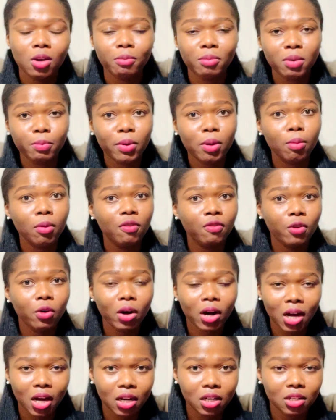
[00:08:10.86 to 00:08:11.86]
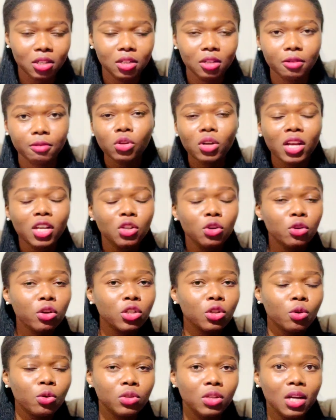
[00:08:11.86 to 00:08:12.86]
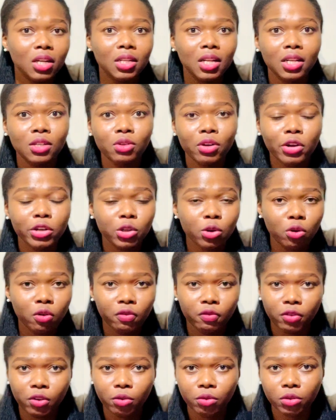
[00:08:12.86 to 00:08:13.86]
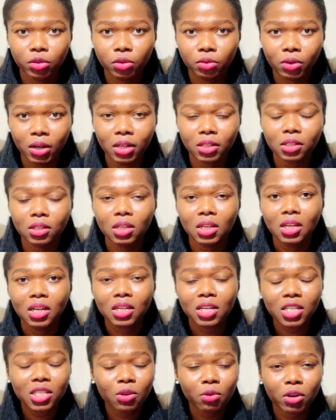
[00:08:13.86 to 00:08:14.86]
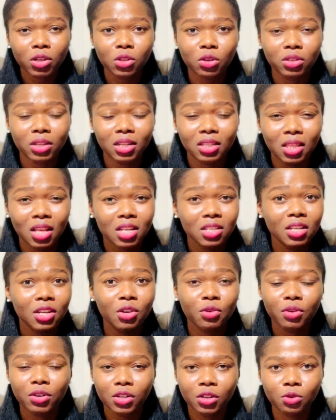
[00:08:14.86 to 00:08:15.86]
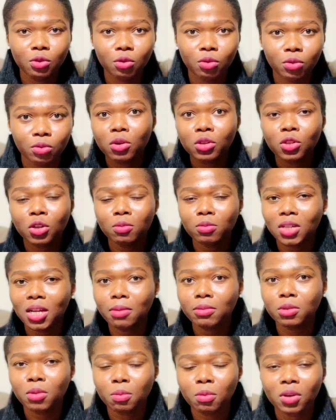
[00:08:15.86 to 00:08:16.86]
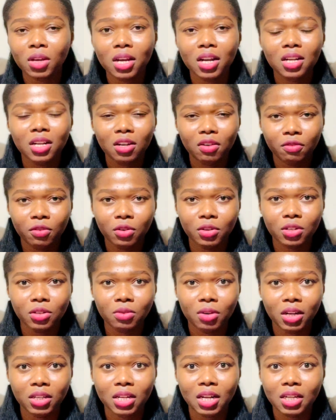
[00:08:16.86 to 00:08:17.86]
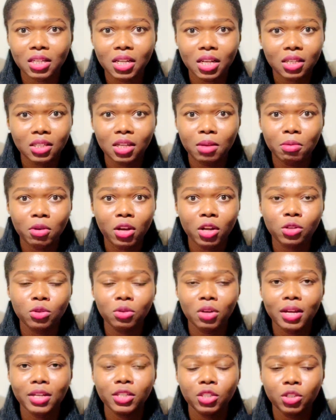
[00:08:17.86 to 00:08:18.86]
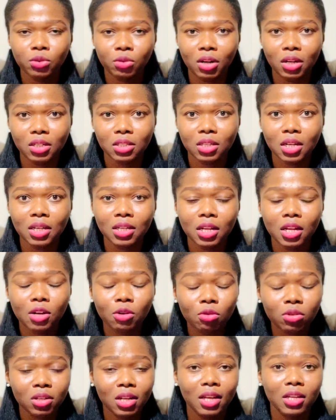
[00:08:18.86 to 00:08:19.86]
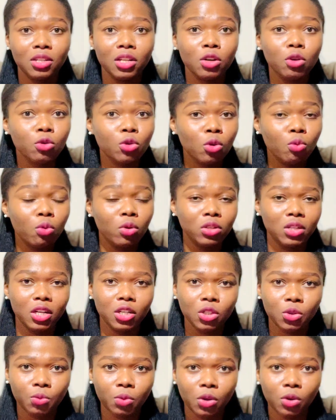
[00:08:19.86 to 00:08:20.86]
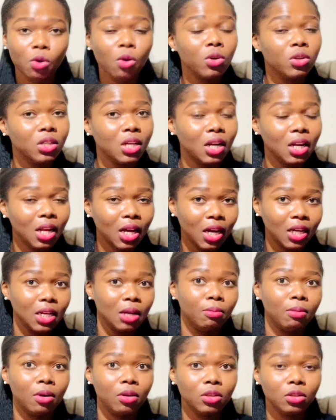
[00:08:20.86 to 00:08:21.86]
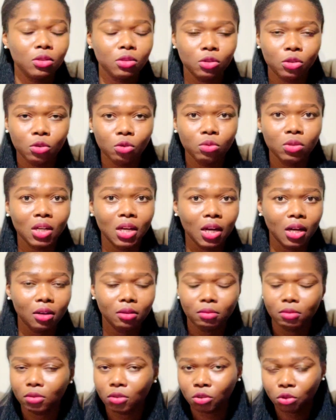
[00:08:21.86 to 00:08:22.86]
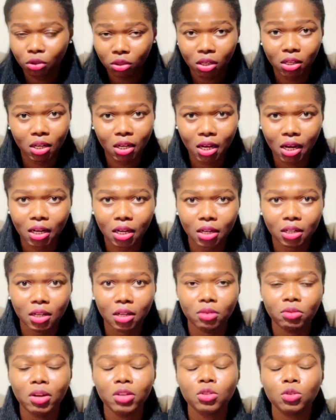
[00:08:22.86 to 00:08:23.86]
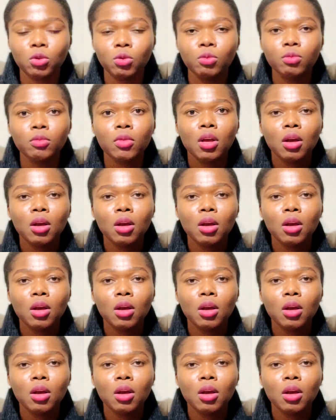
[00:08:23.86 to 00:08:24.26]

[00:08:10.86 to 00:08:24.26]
prepare beforehand so that you don't just go there and then you're just confused, right? These questions are things that you already know, but sometimes people get nervous, right? And then they begin to get stressed, and then it looks like they don't know what they're doing or they're lying about, they're studying in Canada, right? So